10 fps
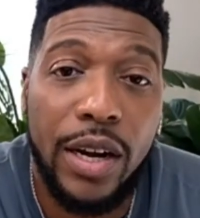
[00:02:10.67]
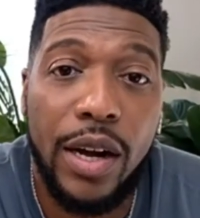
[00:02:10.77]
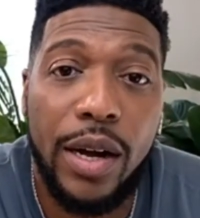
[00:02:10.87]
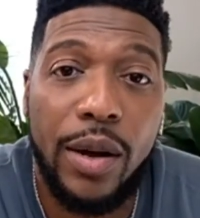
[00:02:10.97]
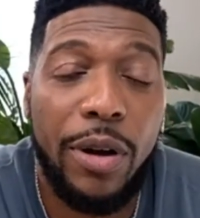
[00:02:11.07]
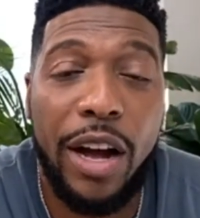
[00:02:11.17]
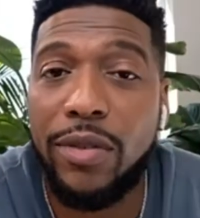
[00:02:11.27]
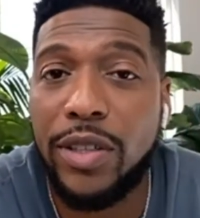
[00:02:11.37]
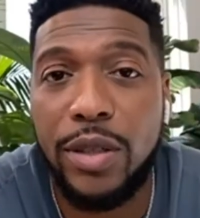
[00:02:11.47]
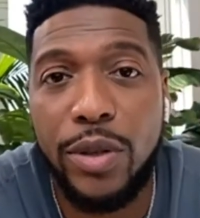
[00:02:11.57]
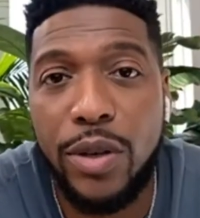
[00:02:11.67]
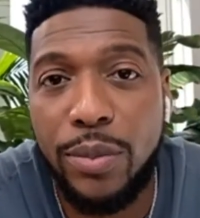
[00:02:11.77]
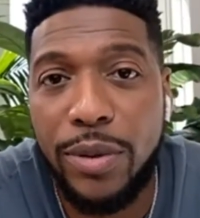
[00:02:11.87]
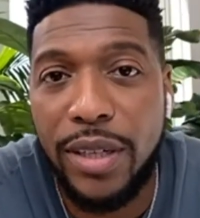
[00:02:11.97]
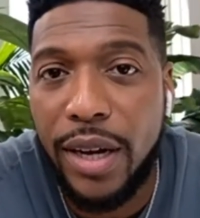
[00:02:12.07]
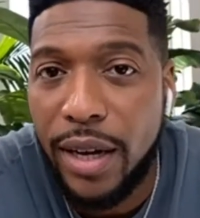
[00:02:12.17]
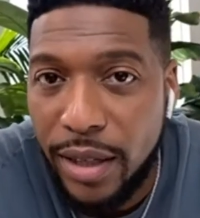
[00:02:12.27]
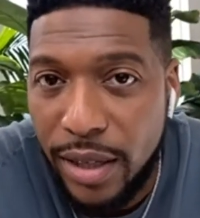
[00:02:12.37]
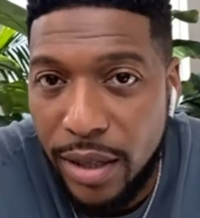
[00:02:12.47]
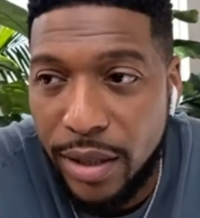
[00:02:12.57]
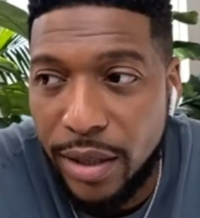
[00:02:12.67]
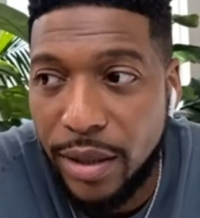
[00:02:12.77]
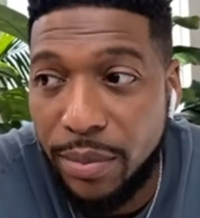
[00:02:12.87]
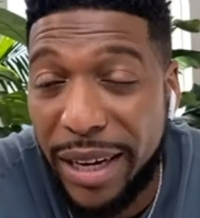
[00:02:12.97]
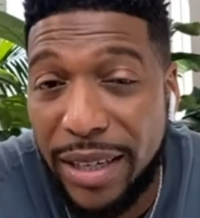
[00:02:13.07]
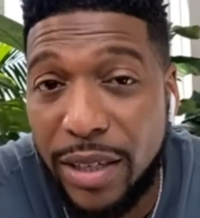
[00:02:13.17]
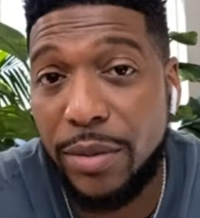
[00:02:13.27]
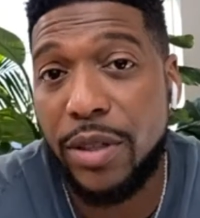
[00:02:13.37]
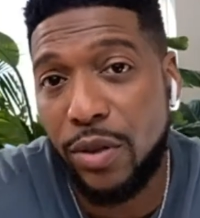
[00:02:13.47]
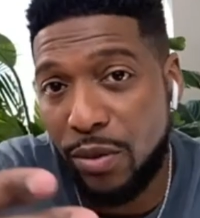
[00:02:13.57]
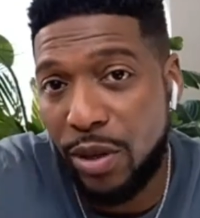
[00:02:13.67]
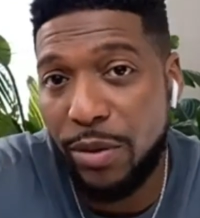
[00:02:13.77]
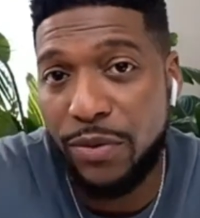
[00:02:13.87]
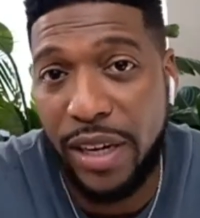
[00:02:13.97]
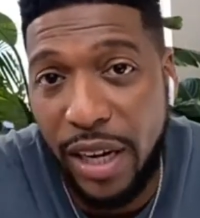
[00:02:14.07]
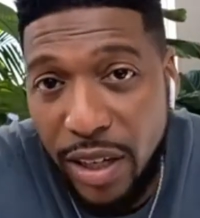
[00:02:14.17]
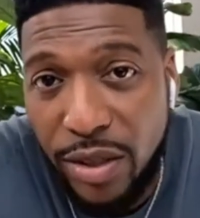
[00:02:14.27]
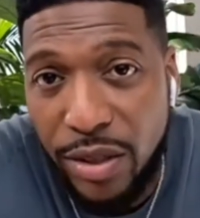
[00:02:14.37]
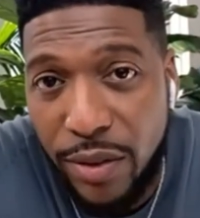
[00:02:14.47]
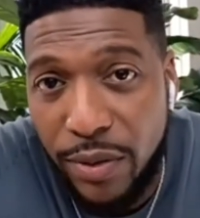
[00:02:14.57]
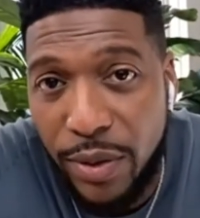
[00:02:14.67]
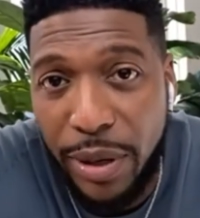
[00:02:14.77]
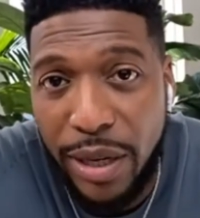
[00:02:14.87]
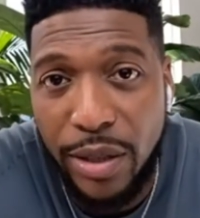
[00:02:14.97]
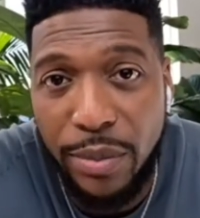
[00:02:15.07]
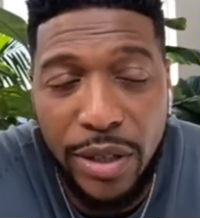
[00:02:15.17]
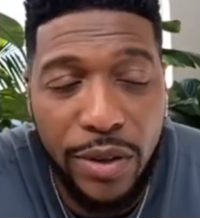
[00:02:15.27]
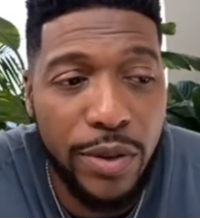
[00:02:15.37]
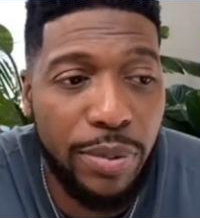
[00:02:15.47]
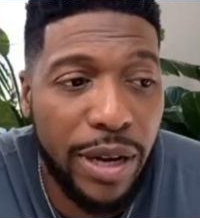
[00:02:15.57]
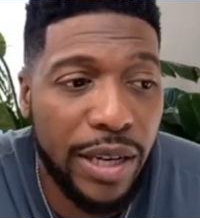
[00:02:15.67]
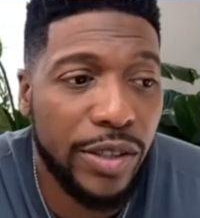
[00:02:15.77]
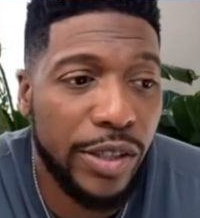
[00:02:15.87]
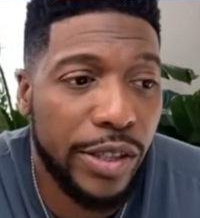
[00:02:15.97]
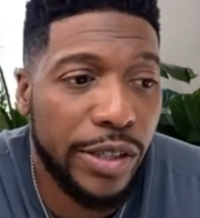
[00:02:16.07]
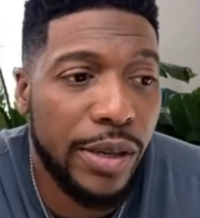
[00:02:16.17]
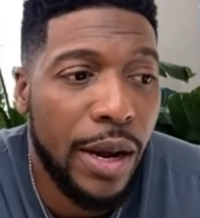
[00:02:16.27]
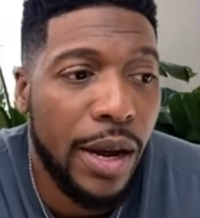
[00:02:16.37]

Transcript: Mm-hmm. Obviously, we're going to be tackling the pandemic or the ramifications of the pandemic over the past year.